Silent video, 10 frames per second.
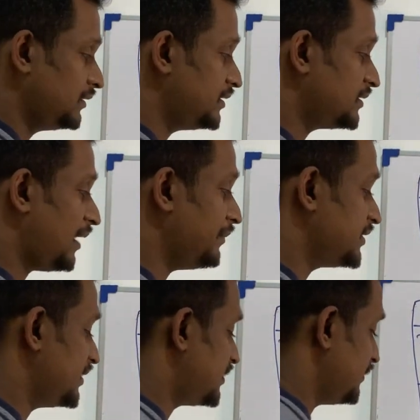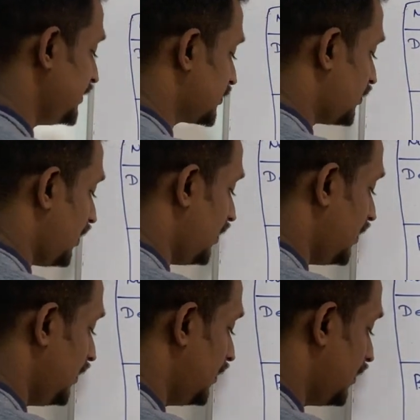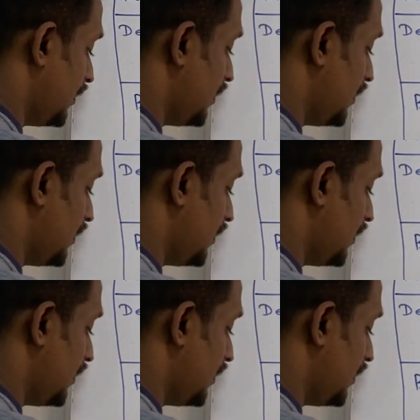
This number system is called